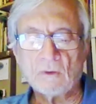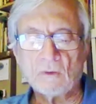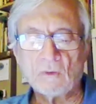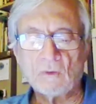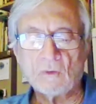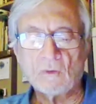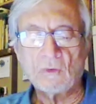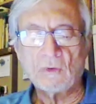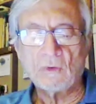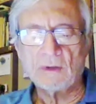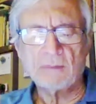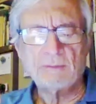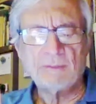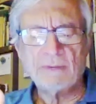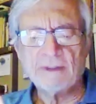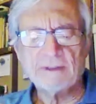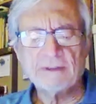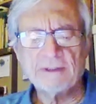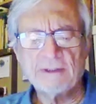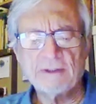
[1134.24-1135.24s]
Or
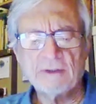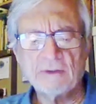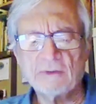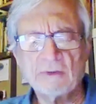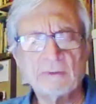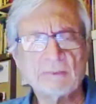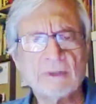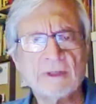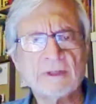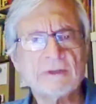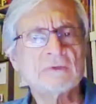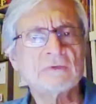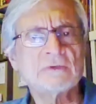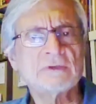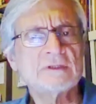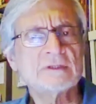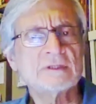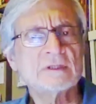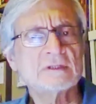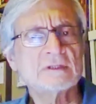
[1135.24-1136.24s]
apparently on the My
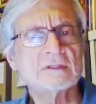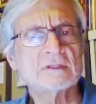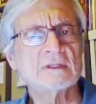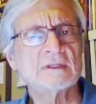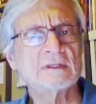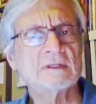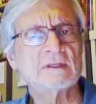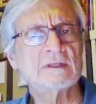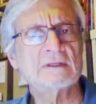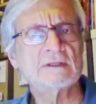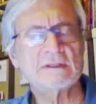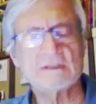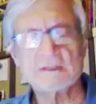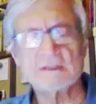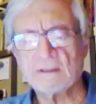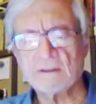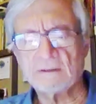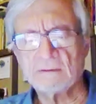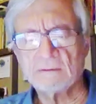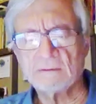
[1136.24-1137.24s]
UNISA site, there is
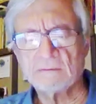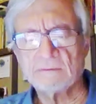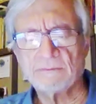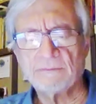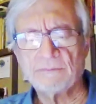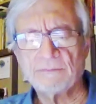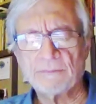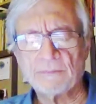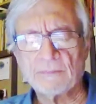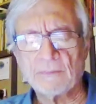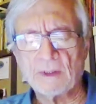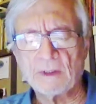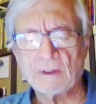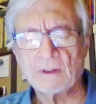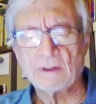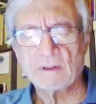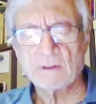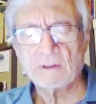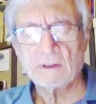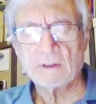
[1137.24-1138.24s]

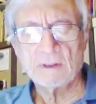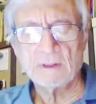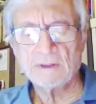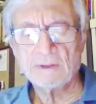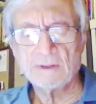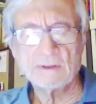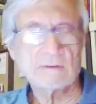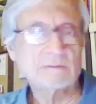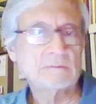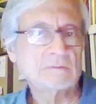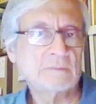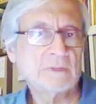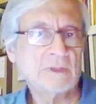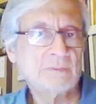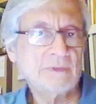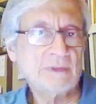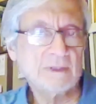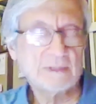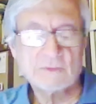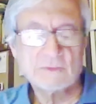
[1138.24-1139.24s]
another
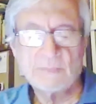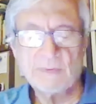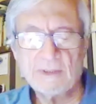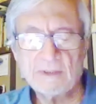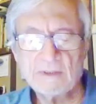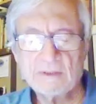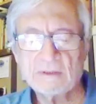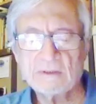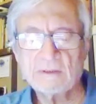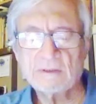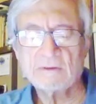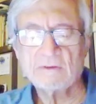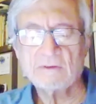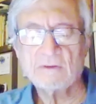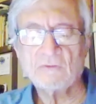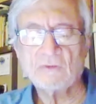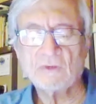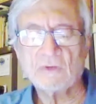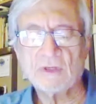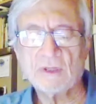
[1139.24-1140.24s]
maybe expanded
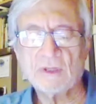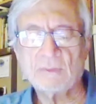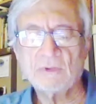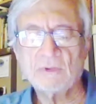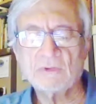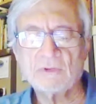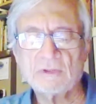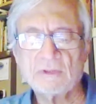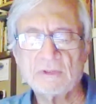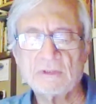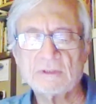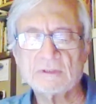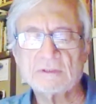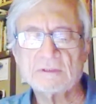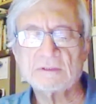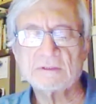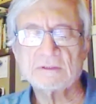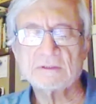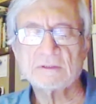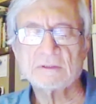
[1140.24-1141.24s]
vocabulary list